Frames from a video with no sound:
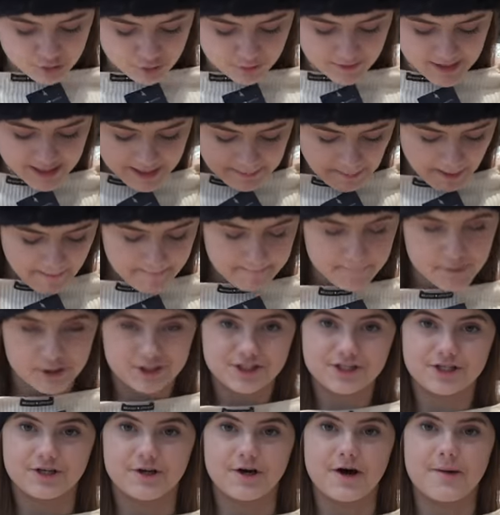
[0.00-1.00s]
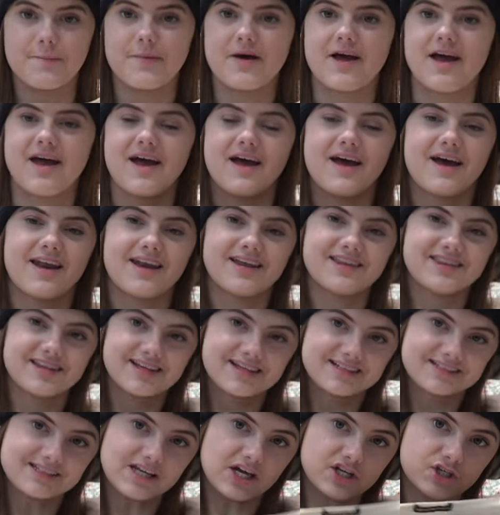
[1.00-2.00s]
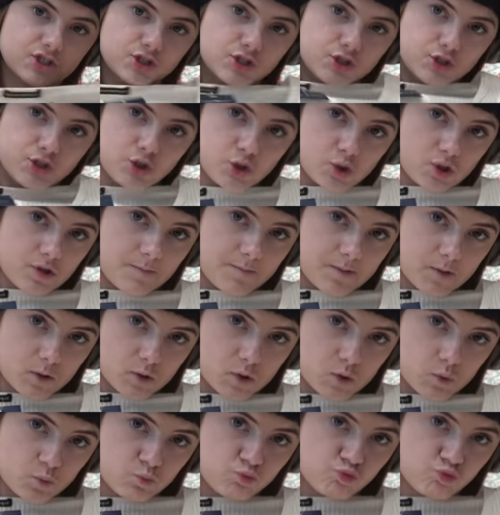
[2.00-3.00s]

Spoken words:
cream button-up. I think it's adorable.